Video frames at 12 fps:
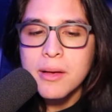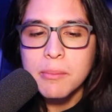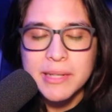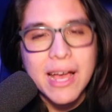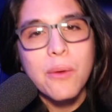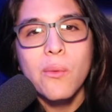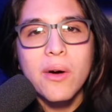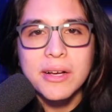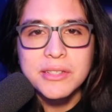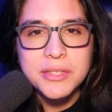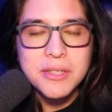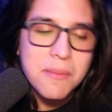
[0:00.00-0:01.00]
But that
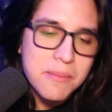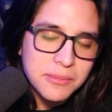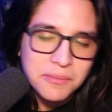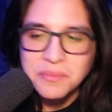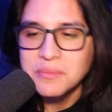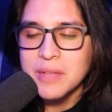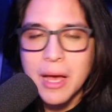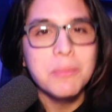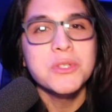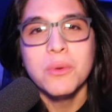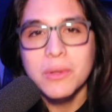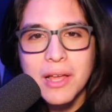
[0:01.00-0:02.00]
was
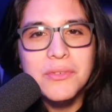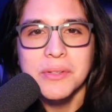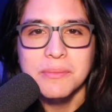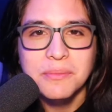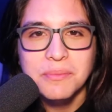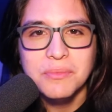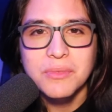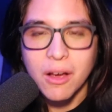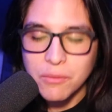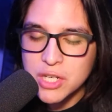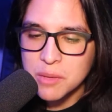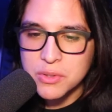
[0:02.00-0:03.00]
episode eleven
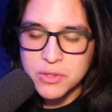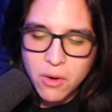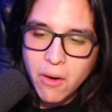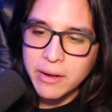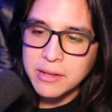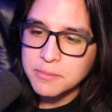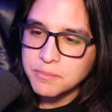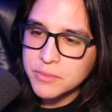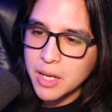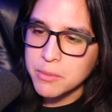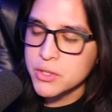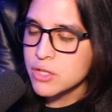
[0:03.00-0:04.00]
of Chips and Talk.
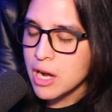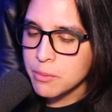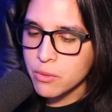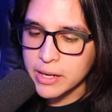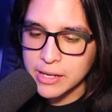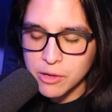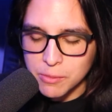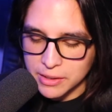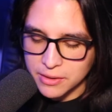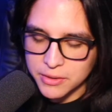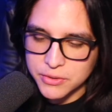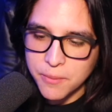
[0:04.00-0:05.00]
I'm going to stop it right here
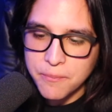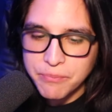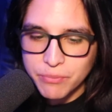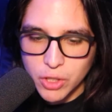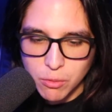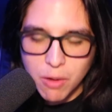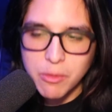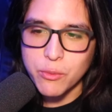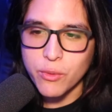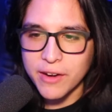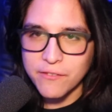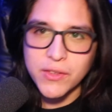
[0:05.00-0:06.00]
because the moment
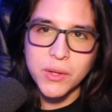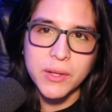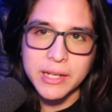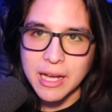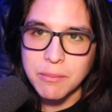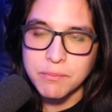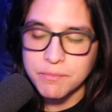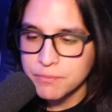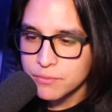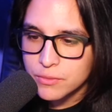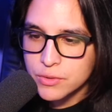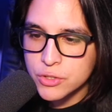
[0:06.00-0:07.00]
where I feel like I'm
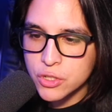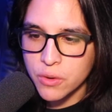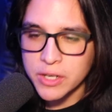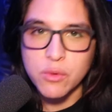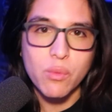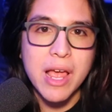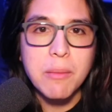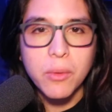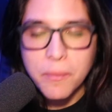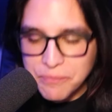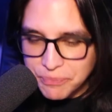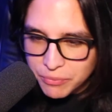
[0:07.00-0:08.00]
starting to ramble